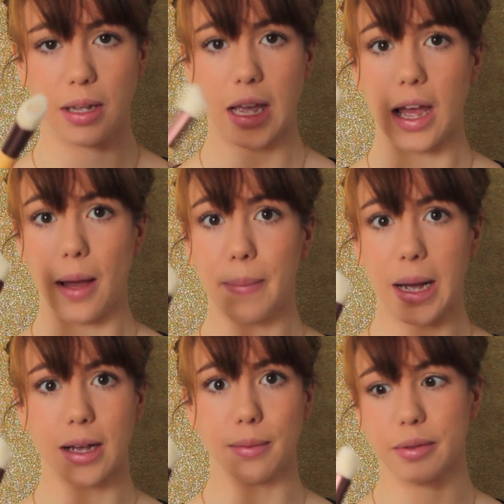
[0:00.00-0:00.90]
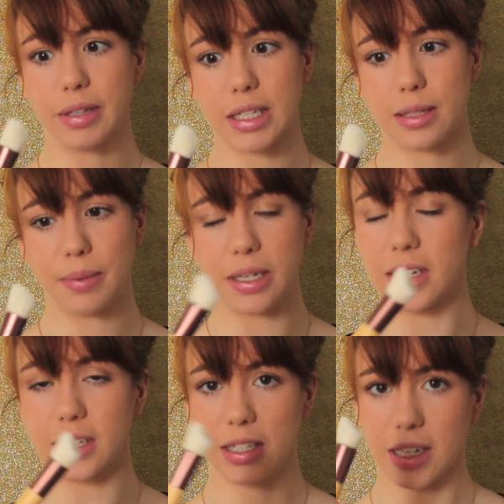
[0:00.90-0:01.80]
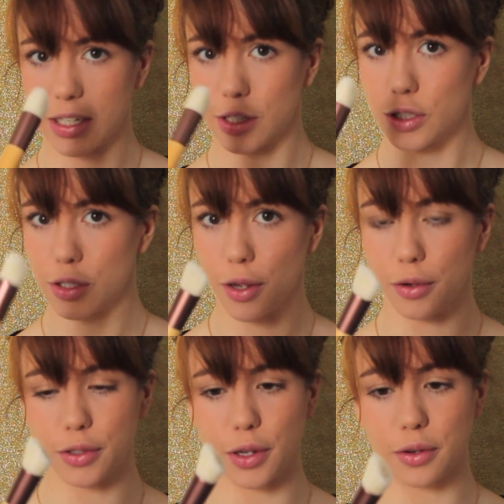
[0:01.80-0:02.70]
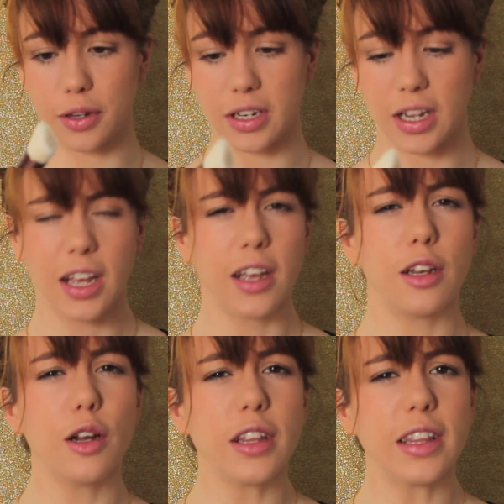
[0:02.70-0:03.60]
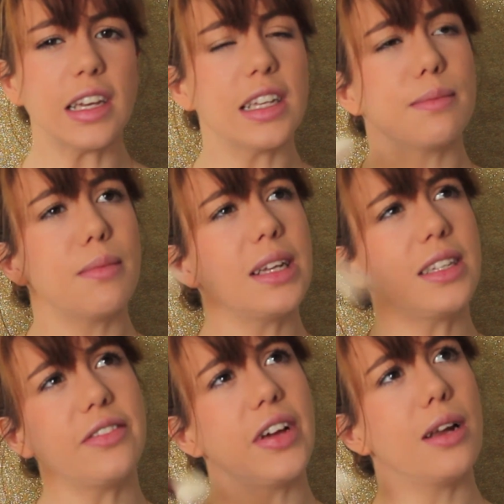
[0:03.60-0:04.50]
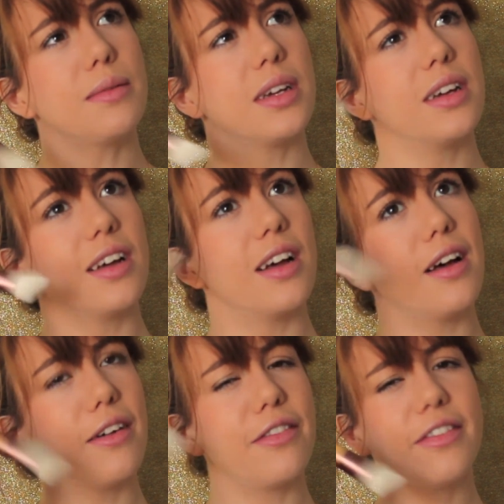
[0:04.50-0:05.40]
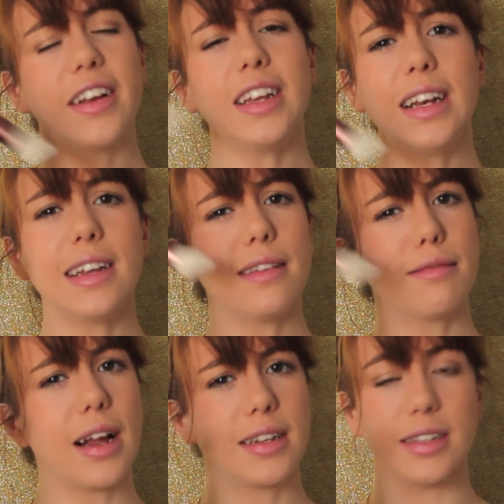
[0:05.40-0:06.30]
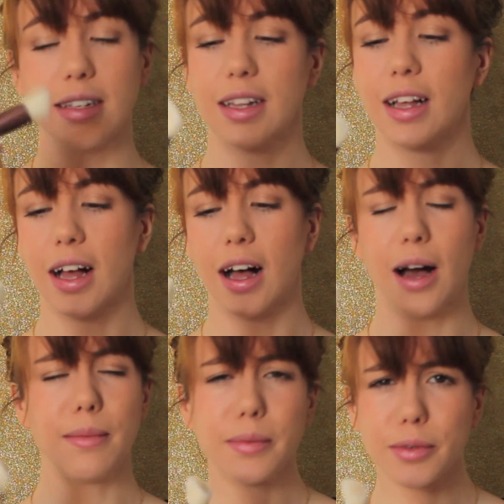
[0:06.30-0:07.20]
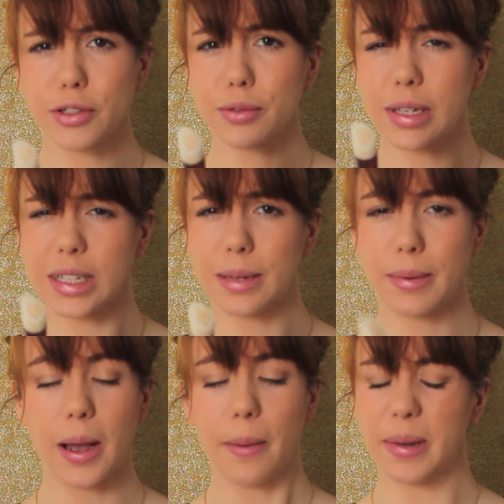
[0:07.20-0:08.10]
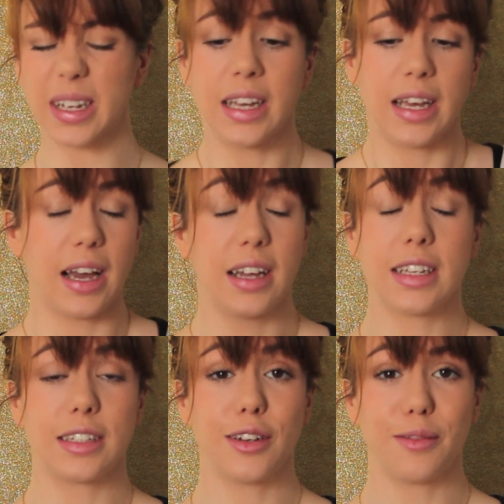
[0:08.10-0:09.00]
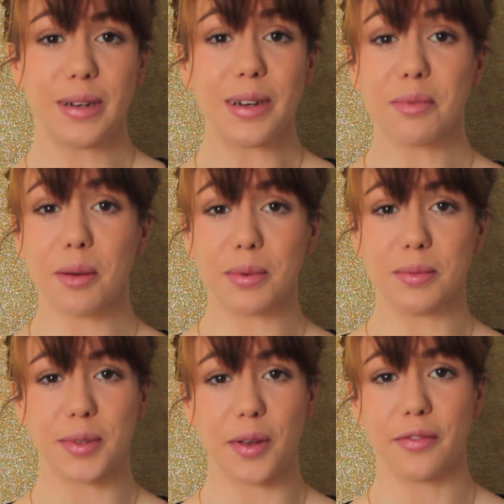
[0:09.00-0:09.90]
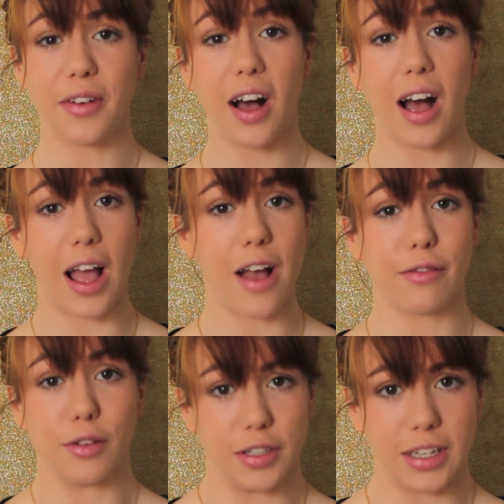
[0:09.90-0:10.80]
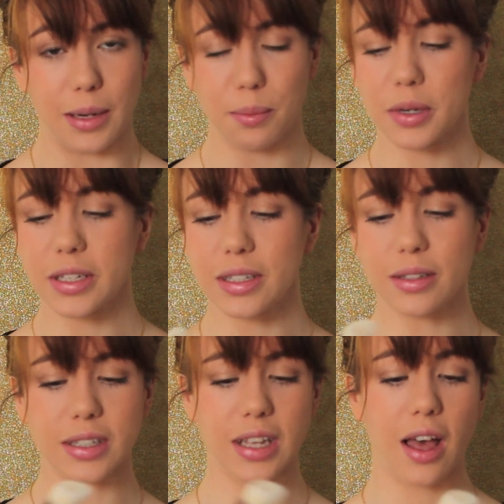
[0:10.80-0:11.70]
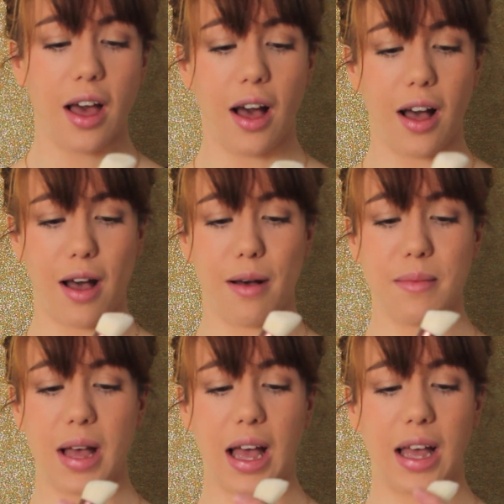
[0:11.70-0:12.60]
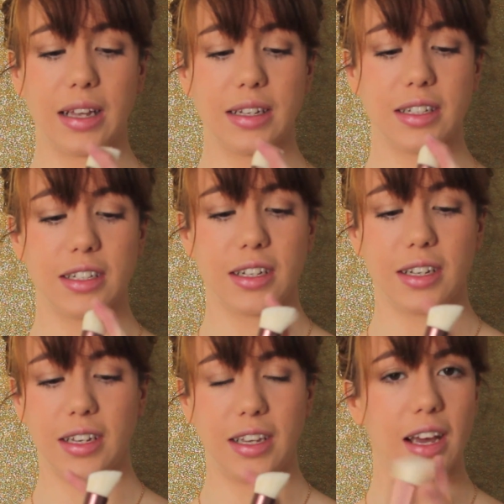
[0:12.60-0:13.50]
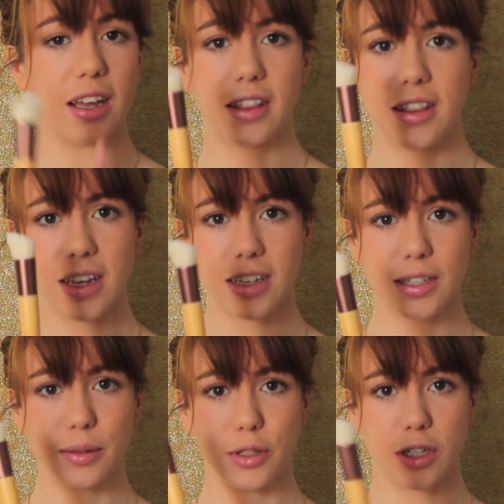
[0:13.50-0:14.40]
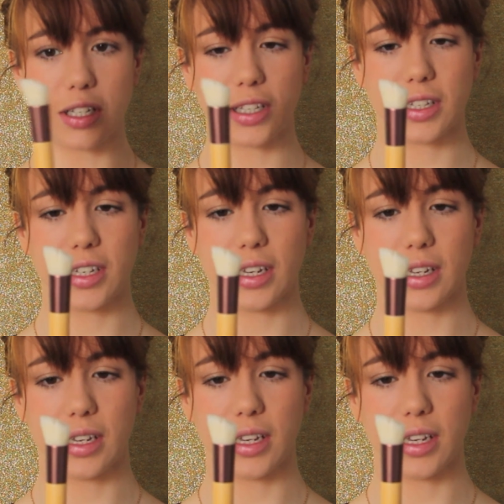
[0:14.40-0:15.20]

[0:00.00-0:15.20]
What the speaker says: get a backup of this because it's so good. The only thing is, mine's developed a funny little rattle. I'm not sure what that's about, but it's not been a problem so far. I haven't lost any bristles, and yeah, this just